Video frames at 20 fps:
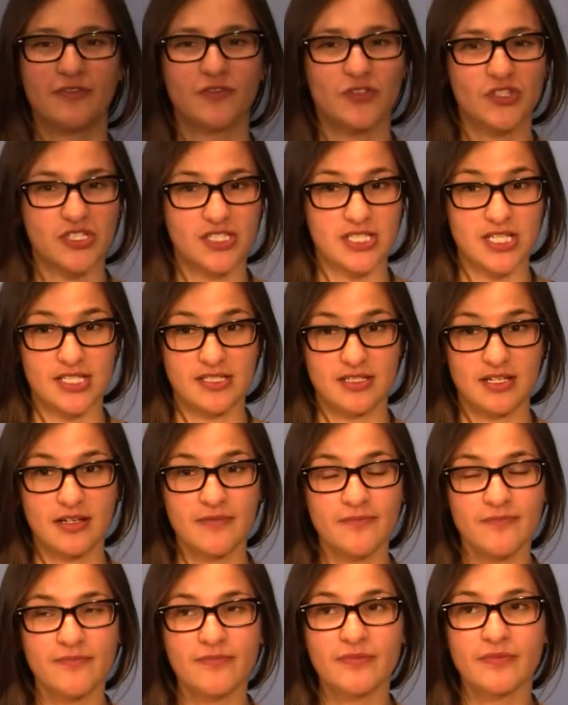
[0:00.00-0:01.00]
for CESGA
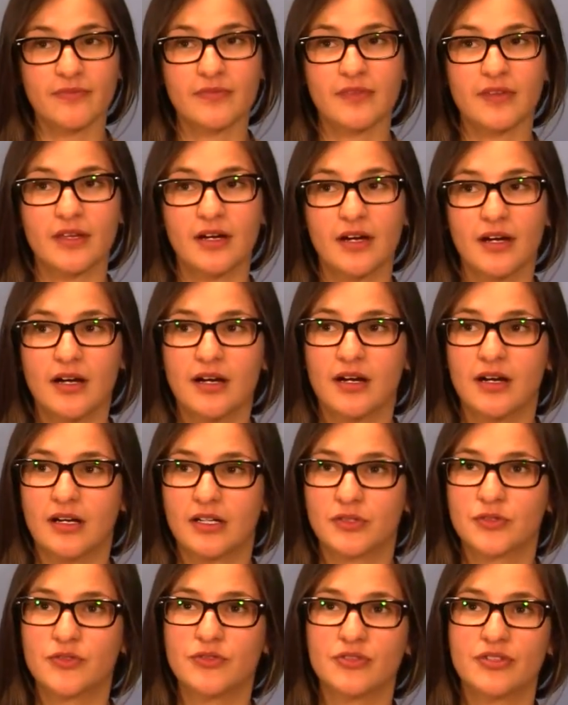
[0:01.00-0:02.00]

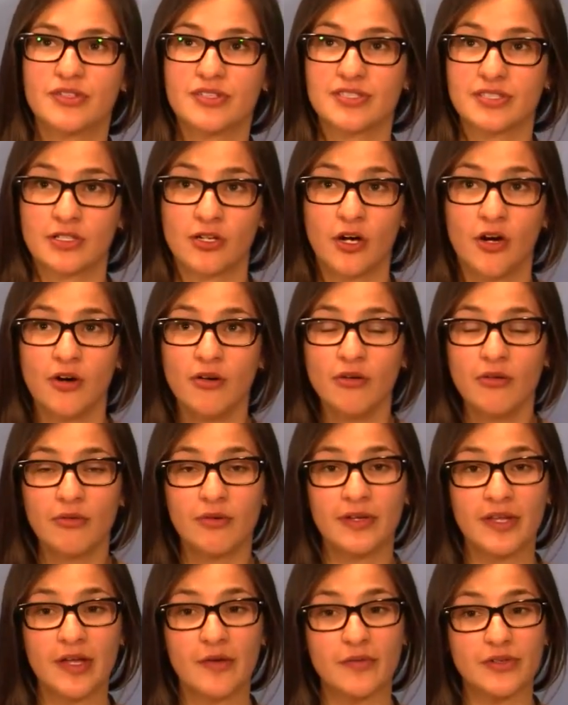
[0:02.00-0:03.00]
2 years ago
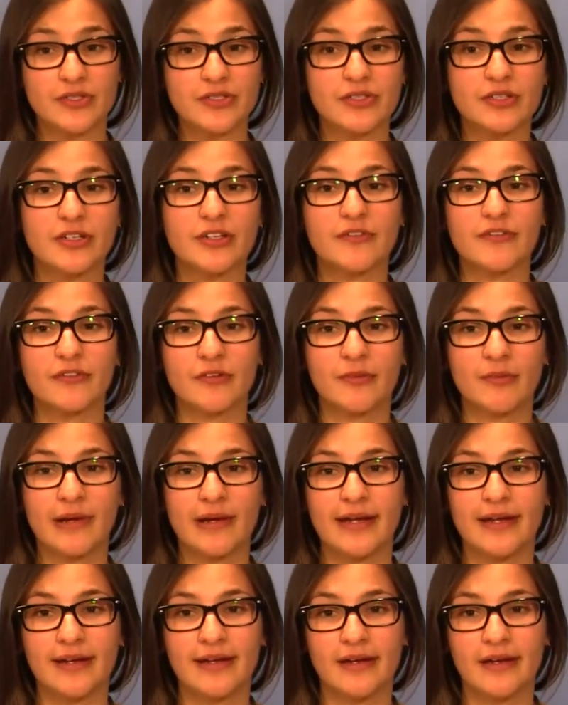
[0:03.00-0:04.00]
when I was here for
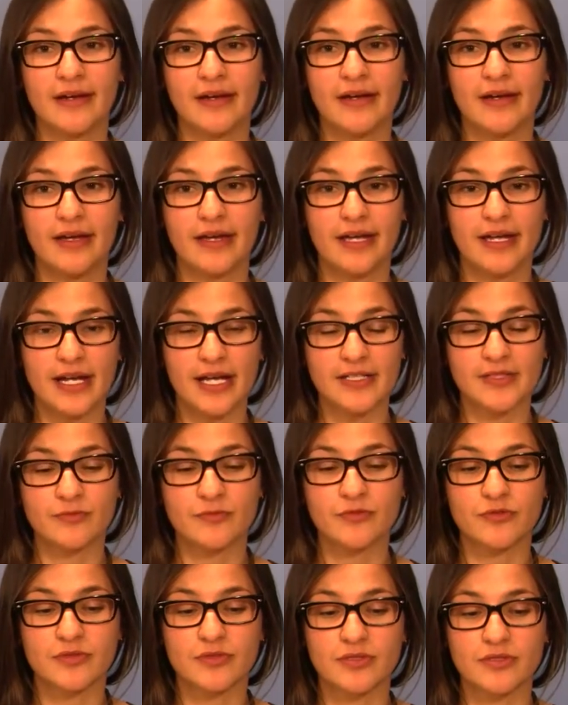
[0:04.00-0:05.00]
my
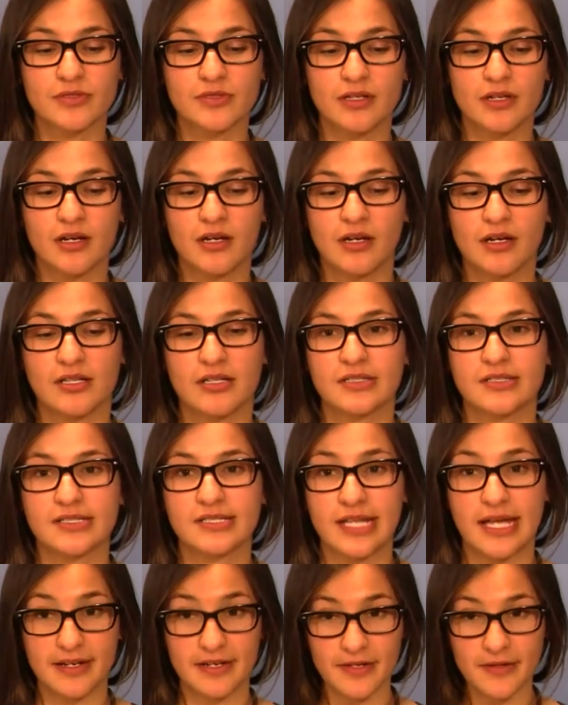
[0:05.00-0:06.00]
Erasmus
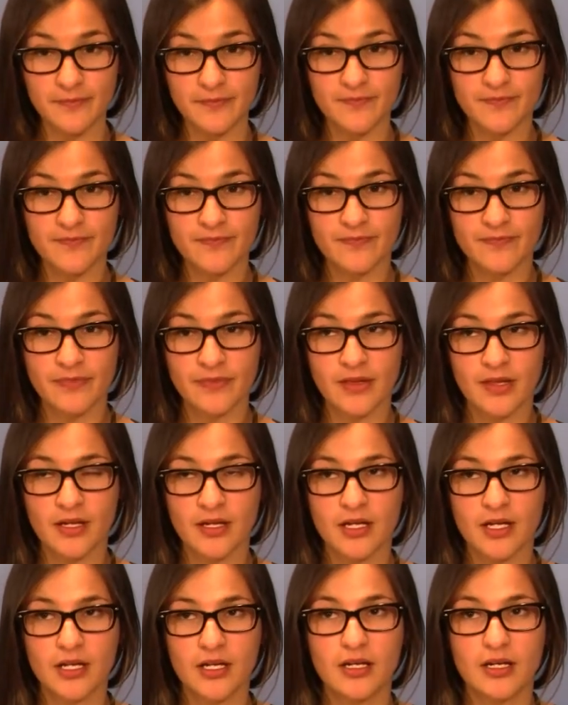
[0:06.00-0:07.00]
study.
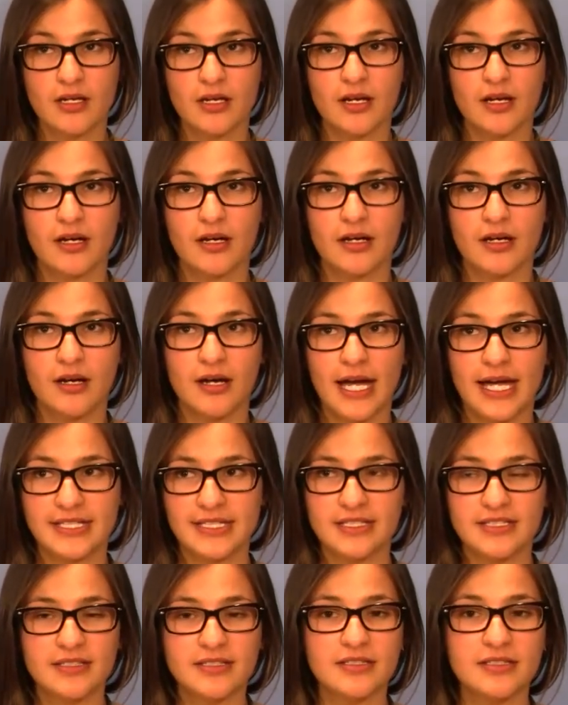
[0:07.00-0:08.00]
I
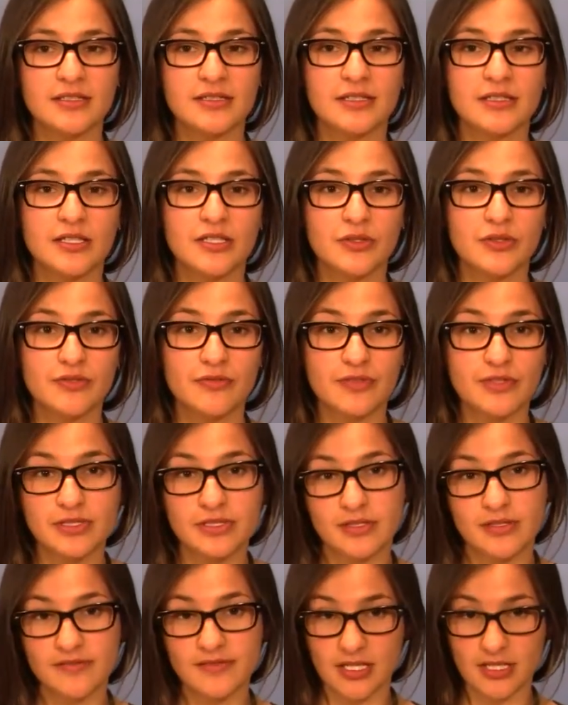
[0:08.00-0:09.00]
did it in the
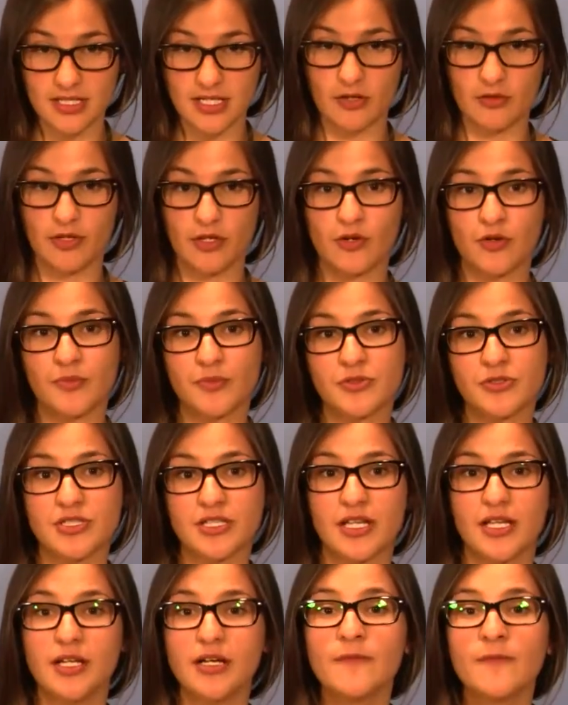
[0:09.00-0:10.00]
University of Santiago de
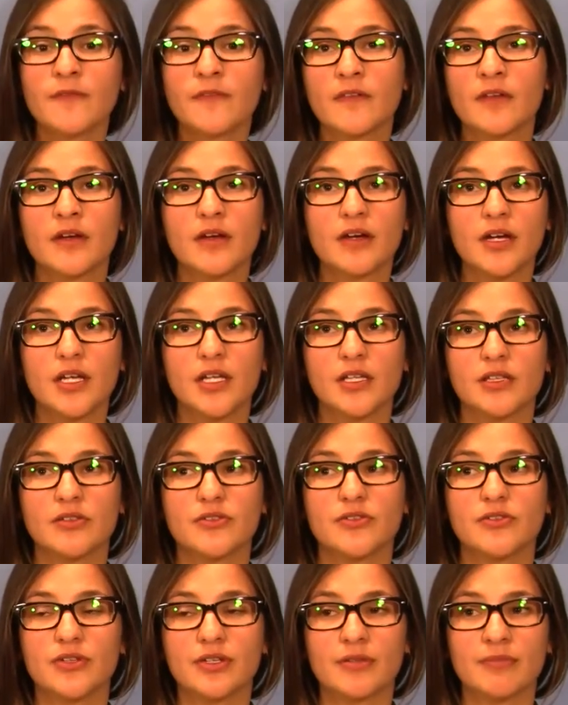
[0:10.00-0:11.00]
Compostela.
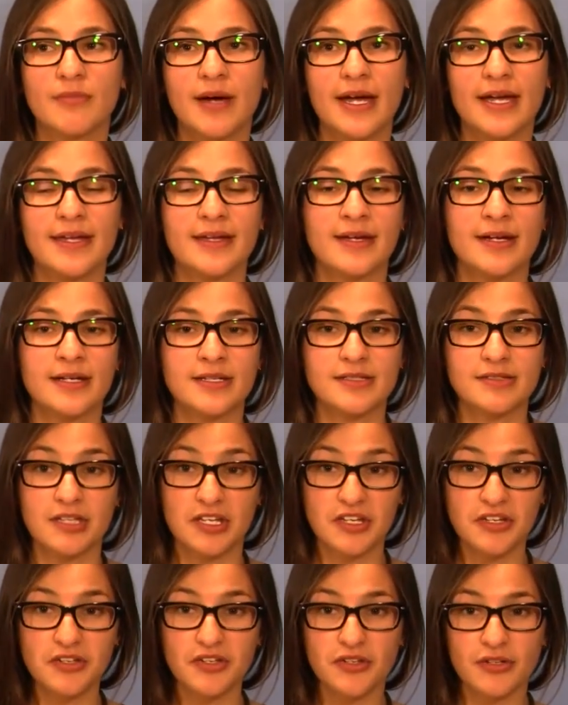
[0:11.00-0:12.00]
And during my
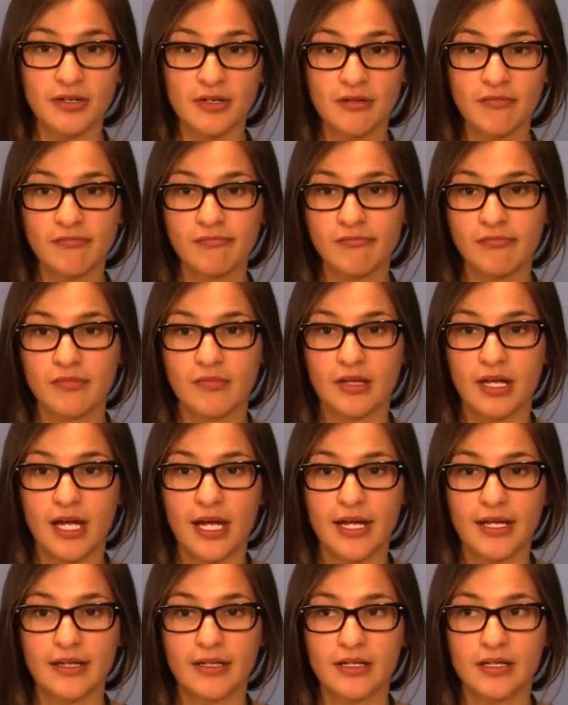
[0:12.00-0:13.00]
stay here,
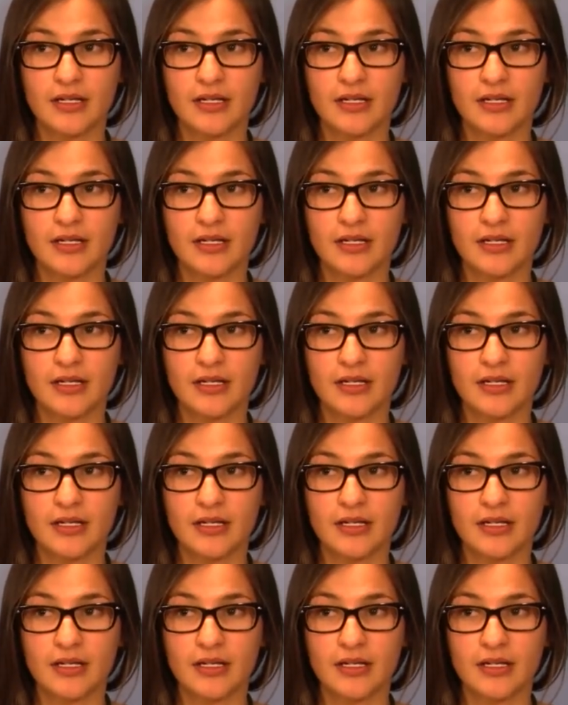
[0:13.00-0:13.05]
I